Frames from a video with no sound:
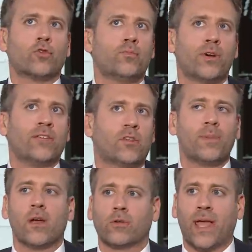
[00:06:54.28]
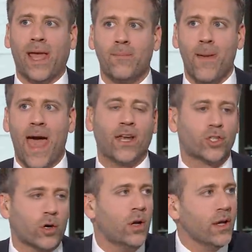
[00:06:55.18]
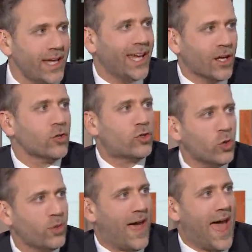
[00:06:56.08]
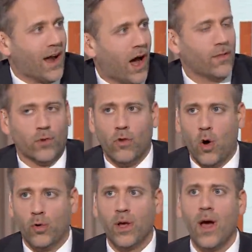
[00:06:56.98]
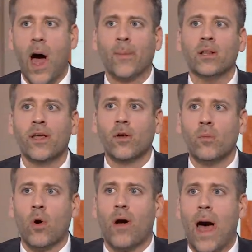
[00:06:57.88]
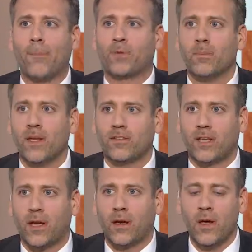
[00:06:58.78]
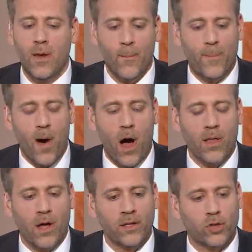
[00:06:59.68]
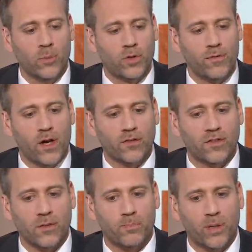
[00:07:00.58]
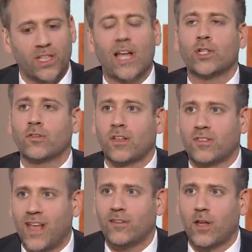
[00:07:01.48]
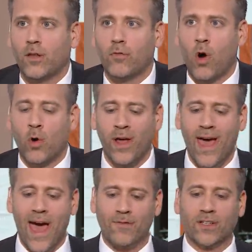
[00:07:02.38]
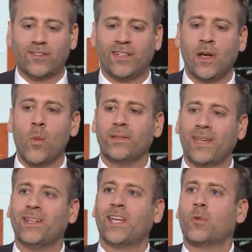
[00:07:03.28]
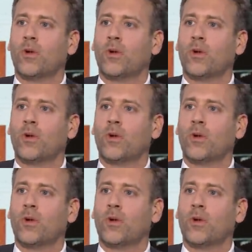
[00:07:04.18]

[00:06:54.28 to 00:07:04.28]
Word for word: Drew Brees to be a game manager. He can do that on the road. I'm a little more optimistic on, in terms of their su- potential success on the road, having seen what they did